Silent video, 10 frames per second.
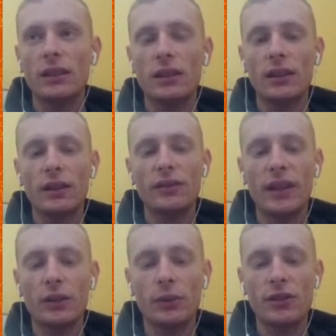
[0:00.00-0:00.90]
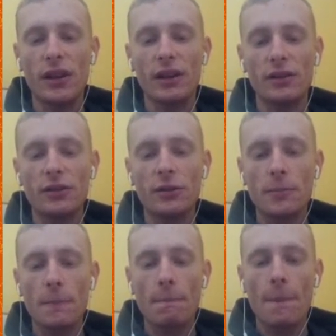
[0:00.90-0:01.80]
A lot of stats were changed.
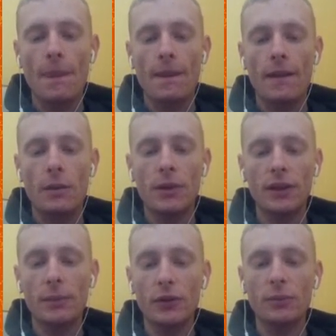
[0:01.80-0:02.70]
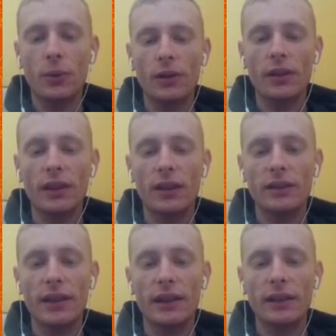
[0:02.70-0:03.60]
But the most important thing is
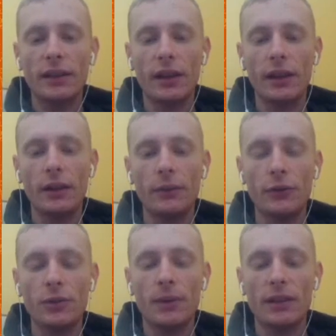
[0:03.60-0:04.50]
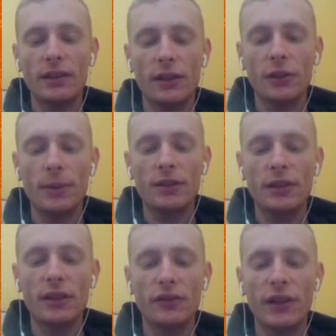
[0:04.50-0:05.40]
that they reduced boss health, especially
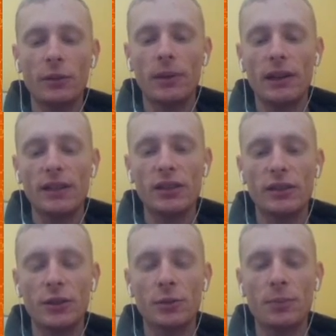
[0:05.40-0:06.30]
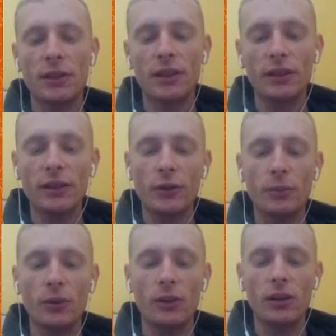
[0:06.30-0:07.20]
in the final boss. It's particularly
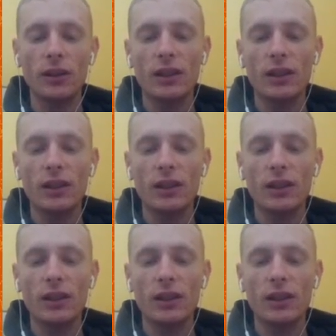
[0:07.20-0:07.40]
notable.